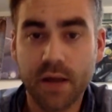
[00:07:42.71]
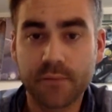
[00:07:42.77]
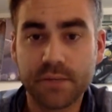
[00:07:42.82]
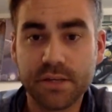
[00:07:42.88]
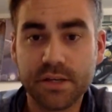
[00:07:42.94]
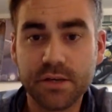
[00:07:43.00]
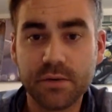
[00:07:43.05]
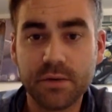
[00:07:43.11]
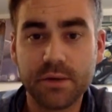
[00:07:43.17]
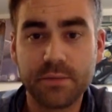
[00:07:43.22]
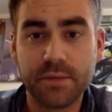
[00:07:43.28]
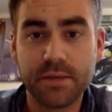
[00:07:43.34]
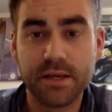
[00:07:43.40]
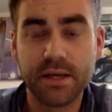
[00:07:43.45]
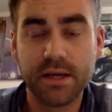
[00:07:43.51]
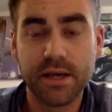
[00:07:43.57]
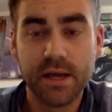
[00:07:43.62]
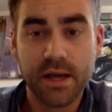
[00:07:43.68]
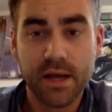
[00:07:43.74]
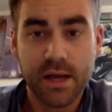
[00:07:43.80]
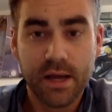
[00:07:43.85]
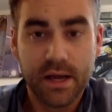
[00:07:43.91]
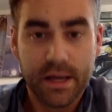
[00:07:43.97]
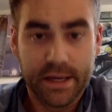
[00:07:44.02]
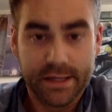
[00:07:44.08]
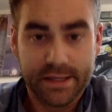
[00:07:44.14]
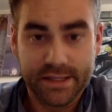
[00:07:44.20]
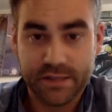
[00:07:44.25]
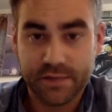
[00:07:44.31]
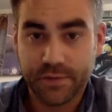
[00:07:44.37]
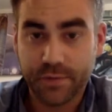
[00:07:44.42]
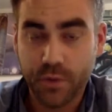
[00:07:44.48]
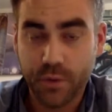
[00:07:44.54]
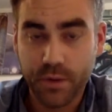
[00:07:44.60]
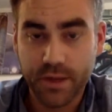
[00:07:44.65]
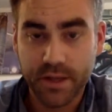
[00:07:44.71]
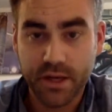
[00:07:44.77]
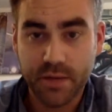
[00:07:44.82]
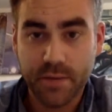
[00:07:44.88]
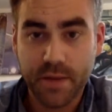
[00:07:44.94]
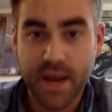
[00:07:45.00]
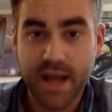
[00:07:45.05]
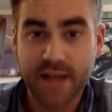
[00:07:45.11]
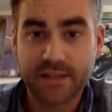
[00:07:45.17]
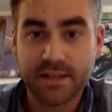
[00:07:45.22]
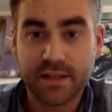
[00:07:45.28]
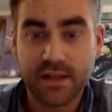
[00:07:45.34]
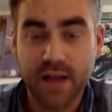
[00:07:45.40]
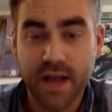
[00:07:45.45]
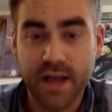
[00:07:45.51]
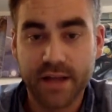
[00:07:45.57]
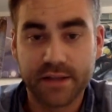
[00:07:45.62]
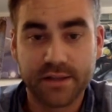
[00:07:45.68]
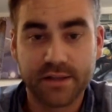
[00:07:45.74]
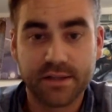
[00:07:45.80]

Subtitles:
Two would be just phoning your past clients.